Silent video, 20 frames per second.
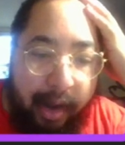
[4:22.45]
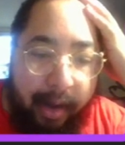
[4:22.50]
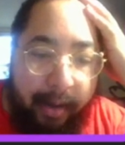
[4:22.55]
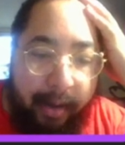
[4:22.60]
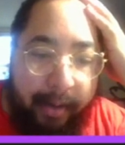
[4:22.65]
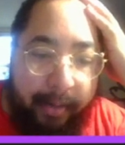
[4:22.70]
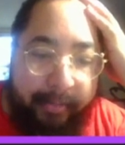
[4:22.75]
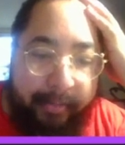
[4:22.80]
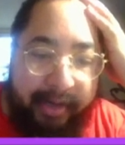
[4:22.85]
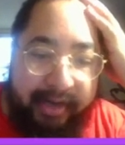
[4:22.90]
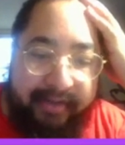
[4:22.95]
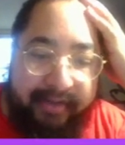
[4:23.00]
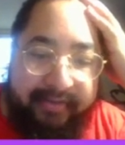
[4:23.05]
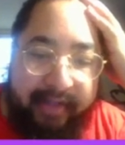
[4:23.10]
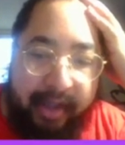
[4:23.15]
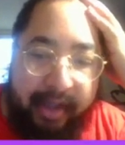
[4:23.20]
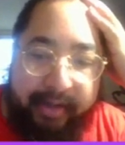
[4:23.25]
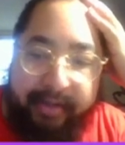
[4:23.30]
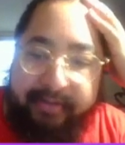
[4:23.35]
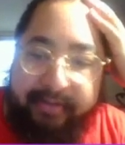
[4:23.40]
And this
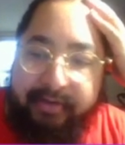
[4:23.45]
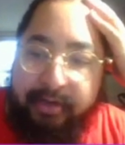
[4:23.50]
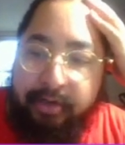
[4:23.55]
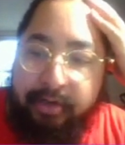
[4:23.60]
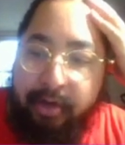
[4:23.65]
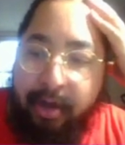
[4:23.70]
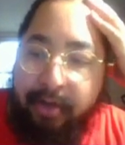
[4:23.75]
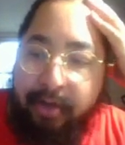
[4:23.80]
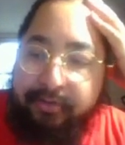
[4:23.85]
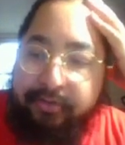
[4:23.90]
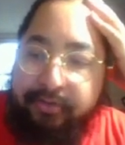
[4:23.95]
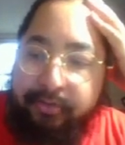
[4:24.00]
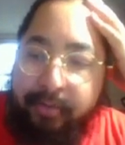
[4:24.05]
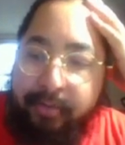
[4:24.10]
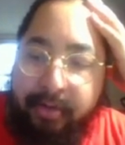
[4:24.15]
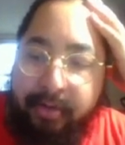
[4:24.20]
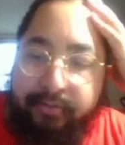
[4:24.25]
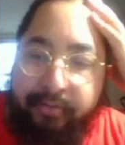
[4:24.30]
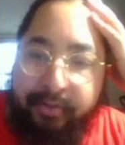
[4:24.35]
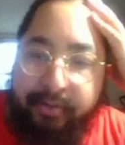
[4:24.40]
deck is going to cost you
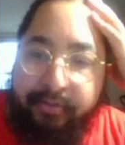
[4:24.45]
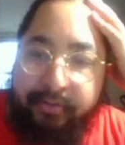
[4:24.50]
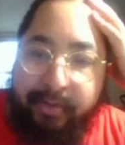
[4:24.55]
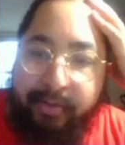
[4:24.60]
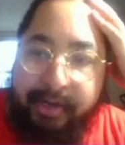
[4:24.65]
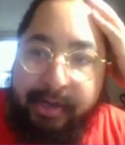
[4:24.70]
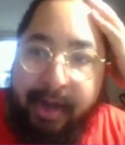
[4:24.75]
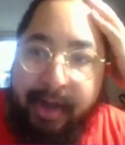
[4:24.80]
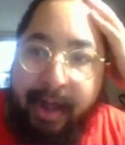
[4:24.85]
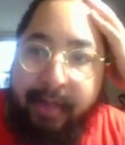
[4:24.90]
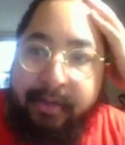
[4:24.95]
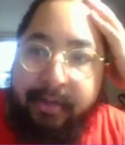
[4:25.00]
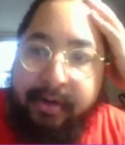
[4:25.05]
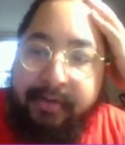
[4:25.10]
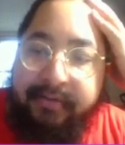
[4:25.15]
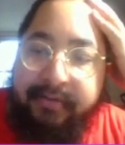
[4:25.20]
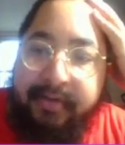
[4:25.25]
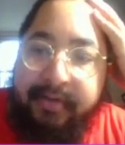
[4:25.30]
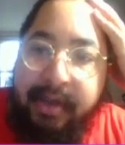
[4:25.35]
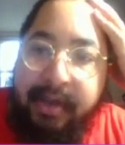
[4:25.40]

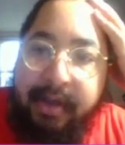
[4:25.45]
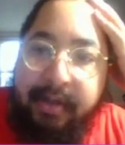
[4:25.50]
$120.